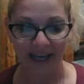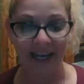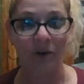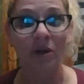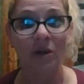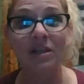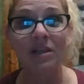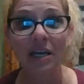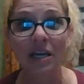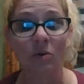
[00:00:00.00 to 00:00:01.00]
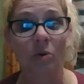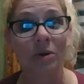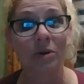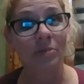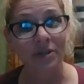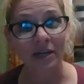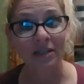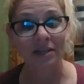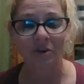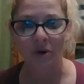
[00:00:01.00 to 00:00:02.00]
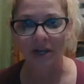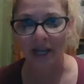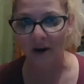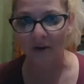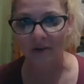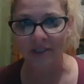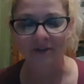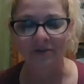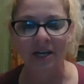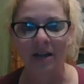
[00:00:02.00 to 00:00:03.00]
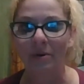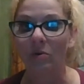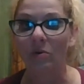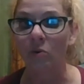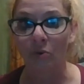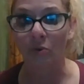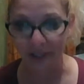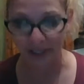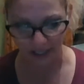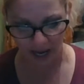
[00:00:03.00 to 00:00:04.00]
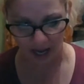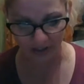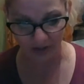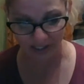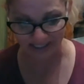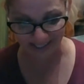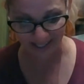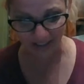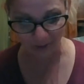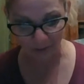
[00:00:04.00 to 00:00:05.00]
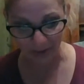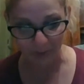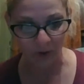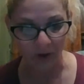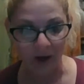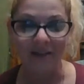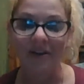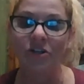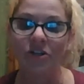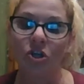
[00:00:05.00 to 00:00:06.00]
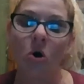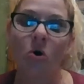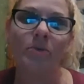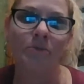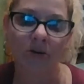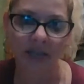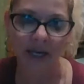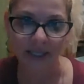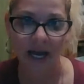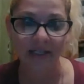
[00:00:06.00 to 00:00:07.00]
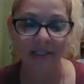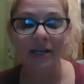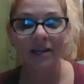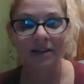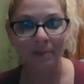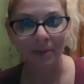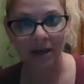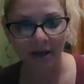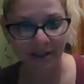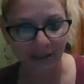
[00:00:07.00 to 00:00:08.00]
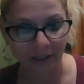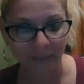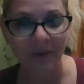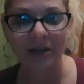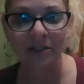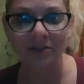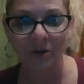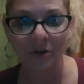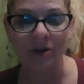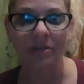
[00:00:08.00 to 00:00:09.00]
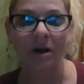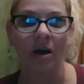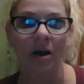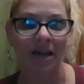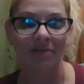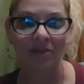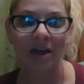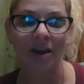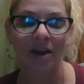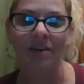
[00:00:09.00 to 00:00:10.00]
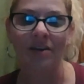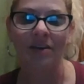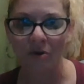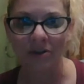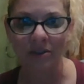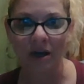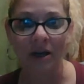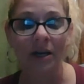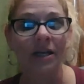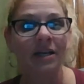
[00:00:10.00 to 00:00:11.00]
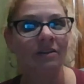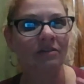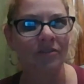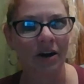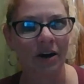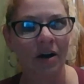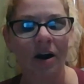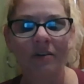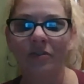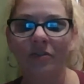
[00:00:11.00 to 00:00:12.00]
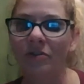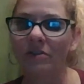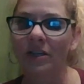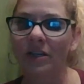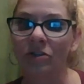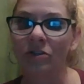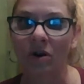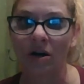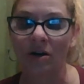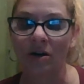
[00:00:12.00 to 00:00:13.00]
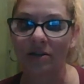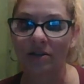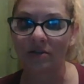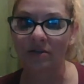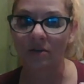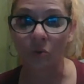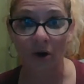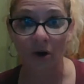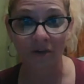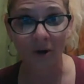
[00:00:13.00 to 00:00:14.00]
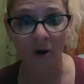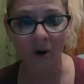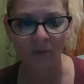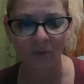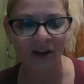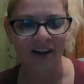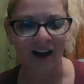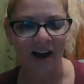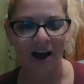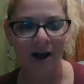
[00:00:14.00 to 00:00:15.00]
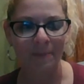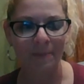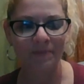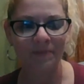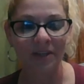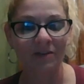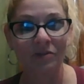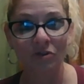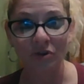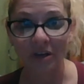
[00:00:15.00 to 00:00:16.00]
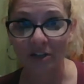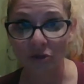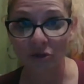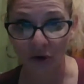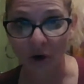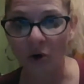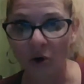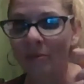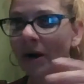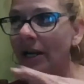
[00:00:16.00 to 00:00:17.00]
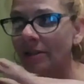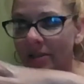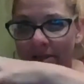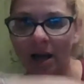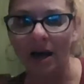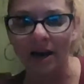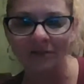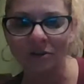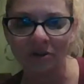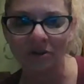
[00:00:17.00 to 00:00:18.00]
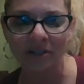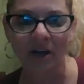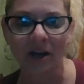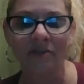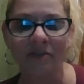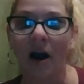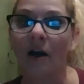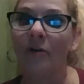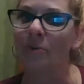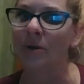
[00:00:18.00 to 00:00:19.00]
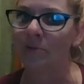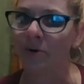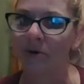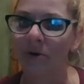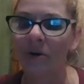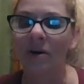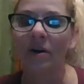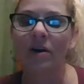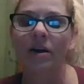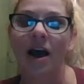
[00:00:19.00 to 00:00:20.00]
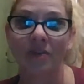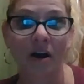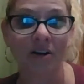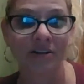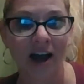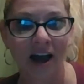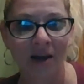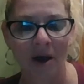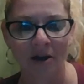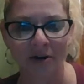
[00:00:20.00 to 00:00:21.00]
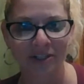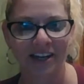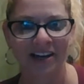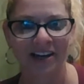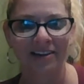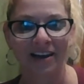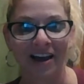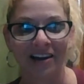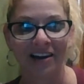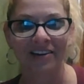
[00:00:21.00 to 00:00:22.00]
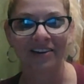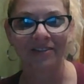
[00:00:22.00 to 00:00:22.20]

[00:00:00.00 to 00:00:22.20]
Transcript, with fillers: And we think we're being productive and then we're getting all this stuff done, but we're really not. So successful people, they don't multitask. They pick something to focus on and then they focus on it. Very hard for those of us who are work from home. Um, even if you can control your own brain to not have to do this stuff, other people have a hard time understanding that